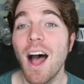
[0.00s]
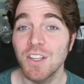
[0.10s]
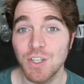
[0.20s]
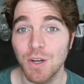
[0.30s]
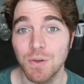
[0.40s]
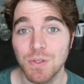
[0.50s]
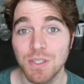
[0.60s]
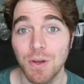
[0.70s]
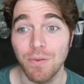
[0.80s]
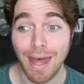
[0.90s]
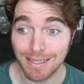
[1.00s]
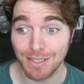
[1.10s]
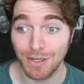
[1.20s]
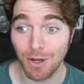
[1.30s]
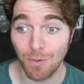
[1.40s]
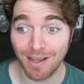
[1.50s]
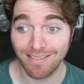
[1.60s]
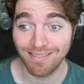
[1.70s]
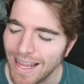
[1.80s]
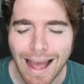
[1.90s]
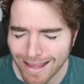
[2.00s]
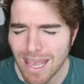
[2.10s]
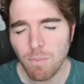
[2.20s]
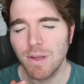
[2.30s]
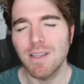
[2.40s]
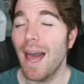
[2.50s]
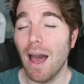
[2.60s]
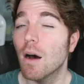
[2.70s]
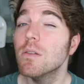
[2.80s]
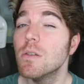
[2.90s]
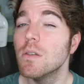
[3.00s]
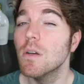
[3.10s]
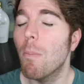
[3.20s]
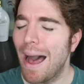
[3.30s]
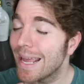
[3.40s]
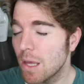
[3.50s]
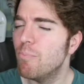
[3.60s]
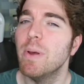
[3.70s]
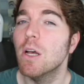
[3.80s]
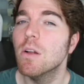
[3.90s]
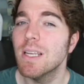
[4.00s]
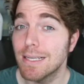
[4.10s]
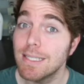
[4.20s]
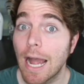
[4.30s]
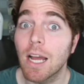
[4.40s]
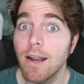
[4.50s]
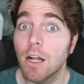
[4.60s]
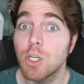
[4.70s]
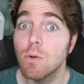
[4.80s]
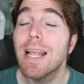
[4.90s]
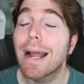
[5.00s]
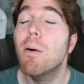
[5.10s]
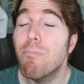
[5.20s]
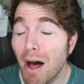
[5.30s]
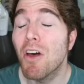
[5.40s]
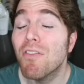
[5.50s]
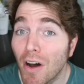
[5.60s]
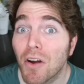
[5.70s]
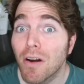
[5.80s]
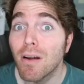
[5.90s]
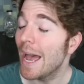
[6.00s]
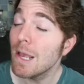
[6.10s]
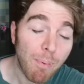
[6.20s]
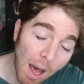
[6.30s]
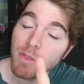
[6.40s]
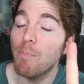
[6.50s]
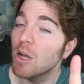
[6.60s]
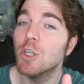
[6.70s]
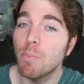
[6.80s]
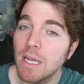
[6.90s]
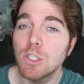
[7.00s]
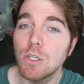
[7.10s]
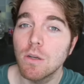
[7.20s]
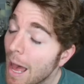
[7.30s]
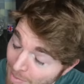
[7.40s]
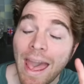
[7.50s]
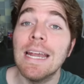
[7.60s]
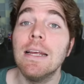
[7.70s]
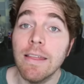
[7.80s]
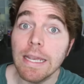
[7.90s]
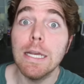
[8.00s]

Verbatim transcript: nachos, so that's gonna go well. Like, I can't build a house, but I can build a stack of nachos like a motherfucker. I ain't Bob the Builder, bitch. I'm Eddie the